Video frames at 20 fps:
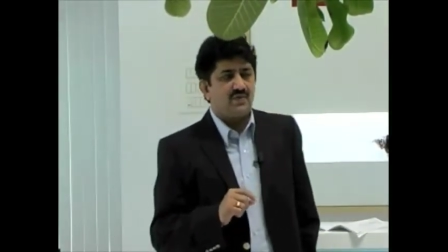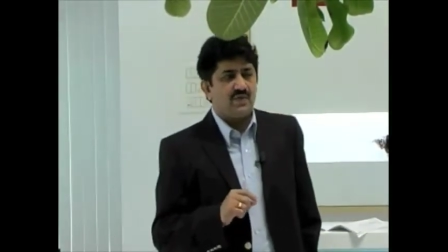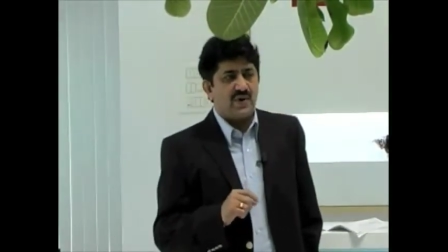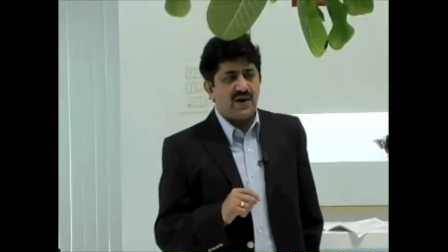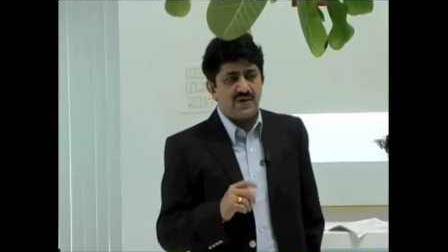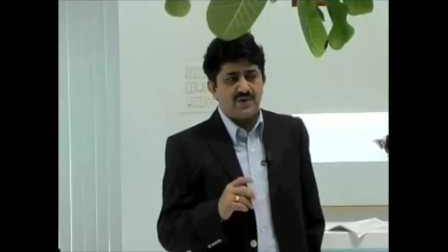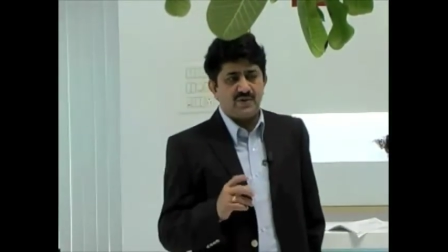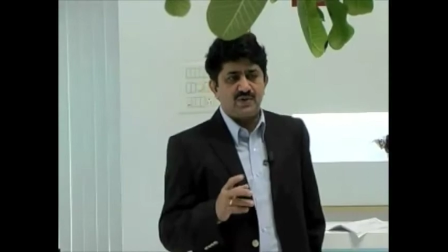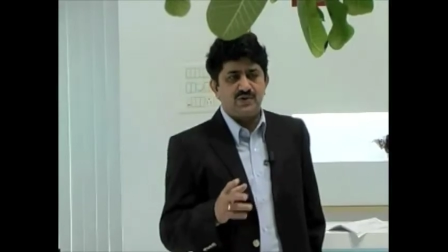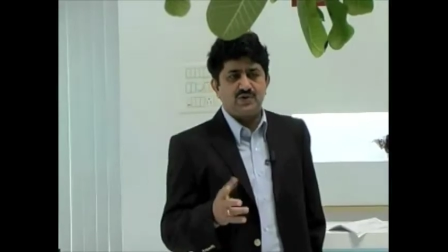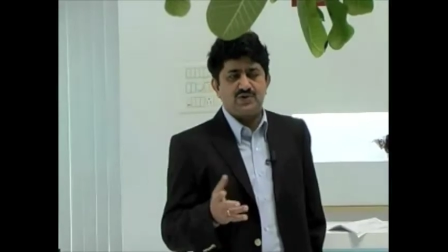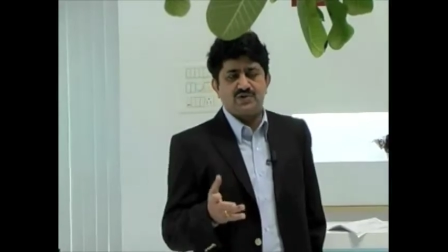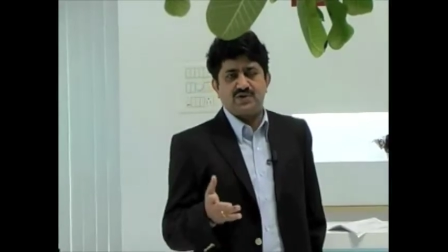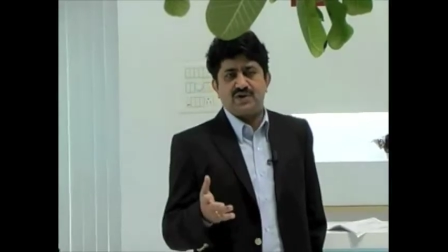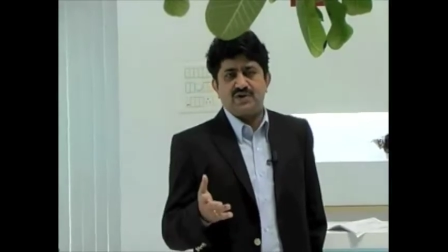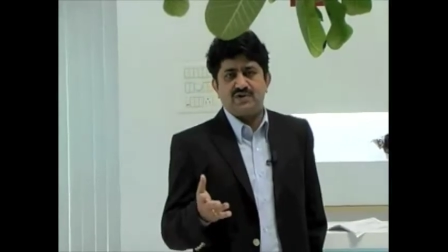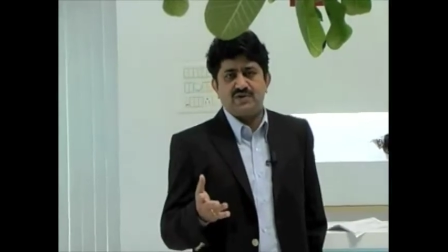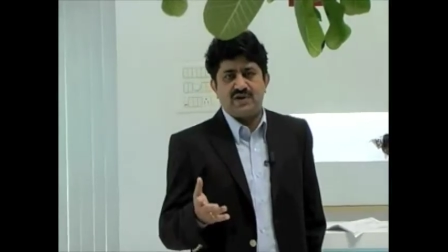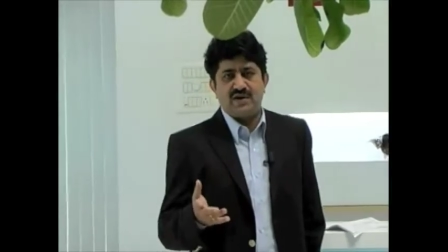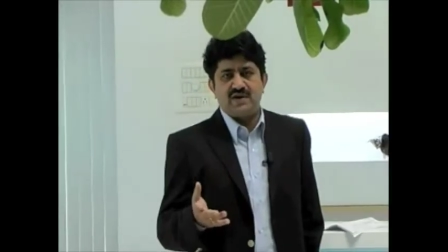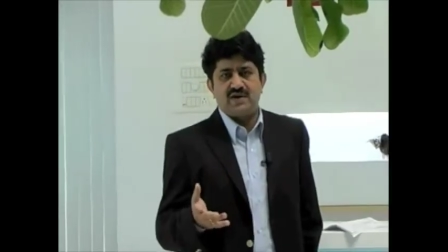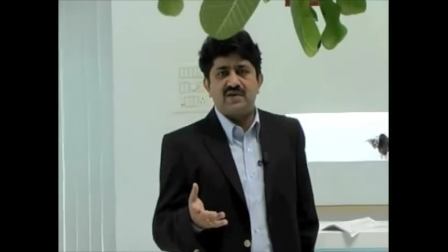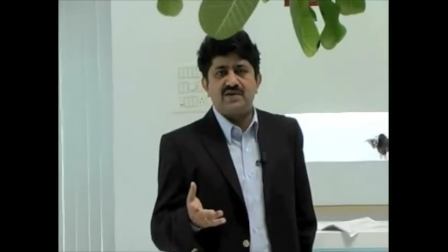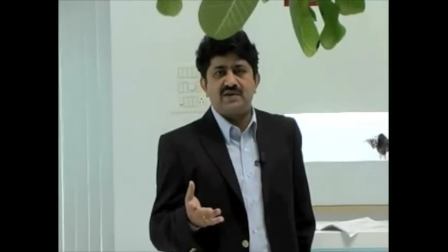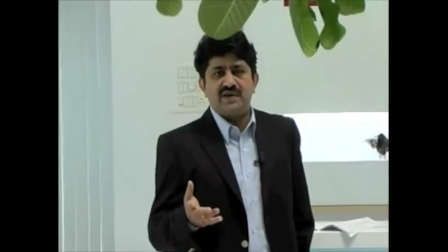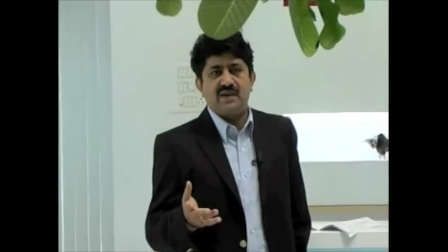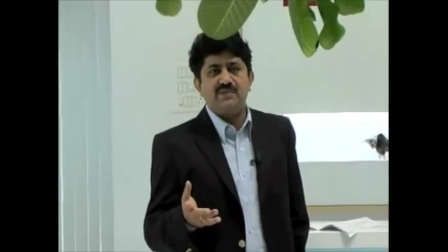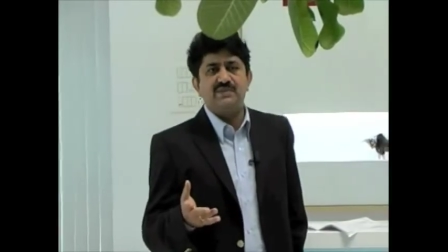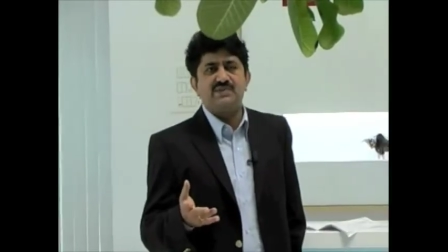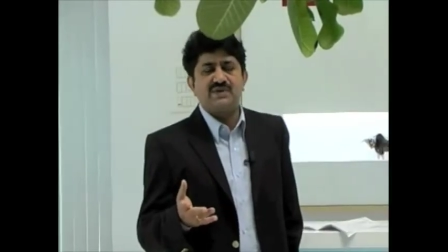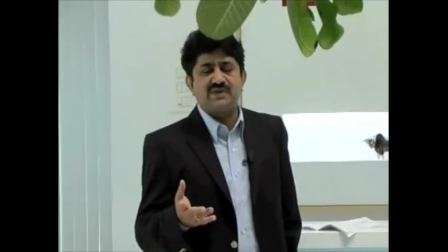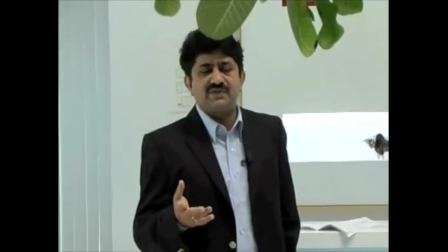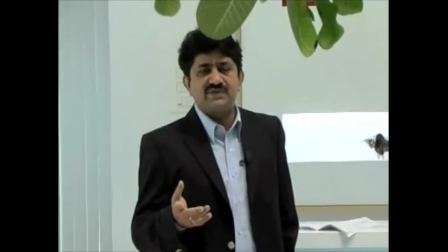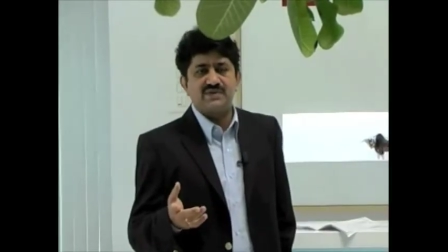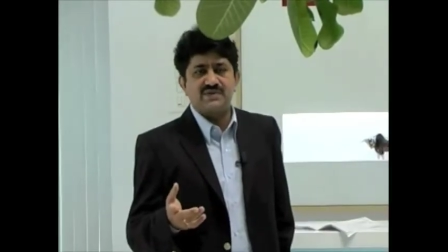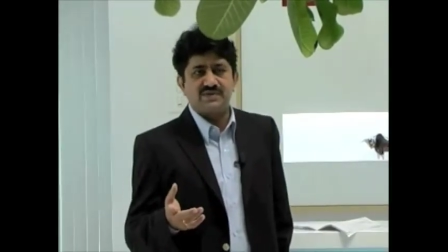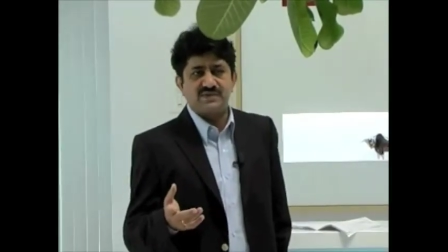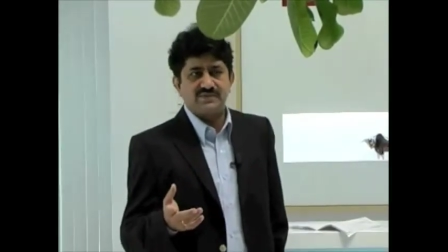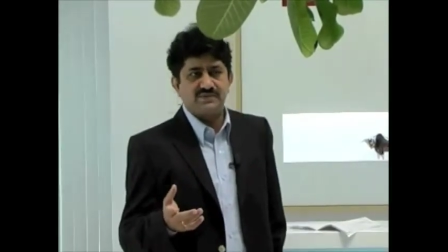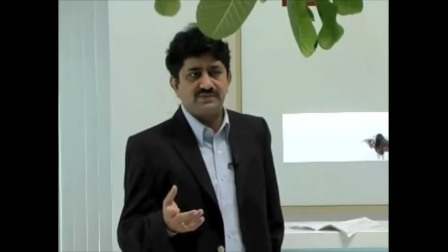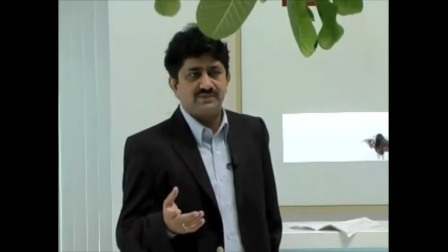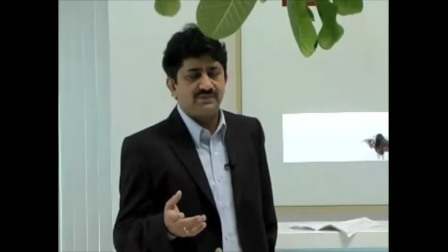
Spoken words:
why don't you try your hand at camshafts?